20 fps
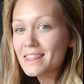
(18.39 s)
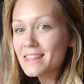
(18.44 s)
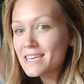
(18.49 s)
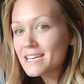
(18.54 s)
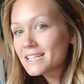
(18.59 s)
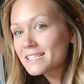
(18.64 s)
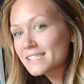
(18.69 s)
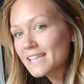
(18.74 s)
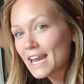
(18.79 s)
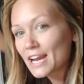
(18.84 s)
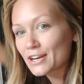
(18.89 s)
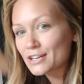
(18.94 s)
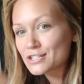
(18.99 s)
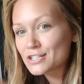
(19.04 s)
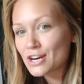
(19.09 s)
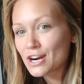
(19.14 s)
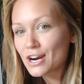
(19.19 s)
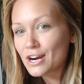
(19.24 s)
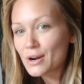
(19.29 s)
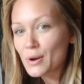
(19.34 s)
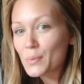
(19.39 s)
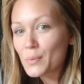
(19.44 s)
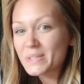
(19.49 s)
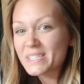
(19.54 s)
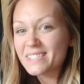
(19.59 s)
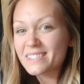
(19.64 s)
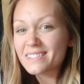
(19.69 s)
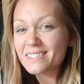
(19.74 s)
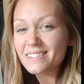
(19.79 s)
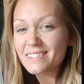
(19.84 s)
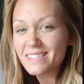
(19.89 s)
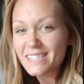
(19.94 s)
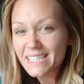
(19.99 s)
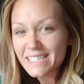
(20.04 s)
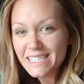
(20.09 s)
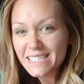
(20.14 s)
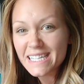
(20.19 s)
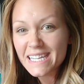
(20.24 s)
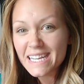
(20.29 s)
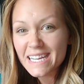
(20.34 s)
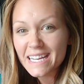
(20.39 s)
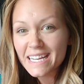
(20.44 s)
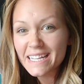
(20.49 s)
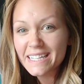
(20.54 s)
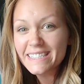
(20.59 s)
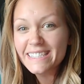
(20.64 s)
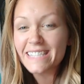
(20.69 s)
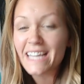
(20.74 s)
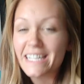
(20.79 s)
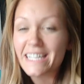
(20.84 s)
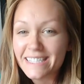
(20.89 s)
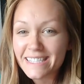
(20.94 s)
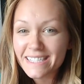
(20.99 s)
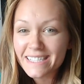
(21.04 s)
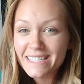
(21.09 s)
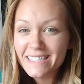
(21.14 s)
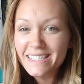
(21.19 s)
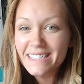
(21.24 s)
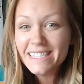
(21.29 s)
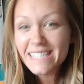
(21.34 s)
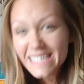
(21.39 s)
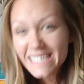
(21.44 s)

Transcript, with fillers: This anchor chart was 60 cents.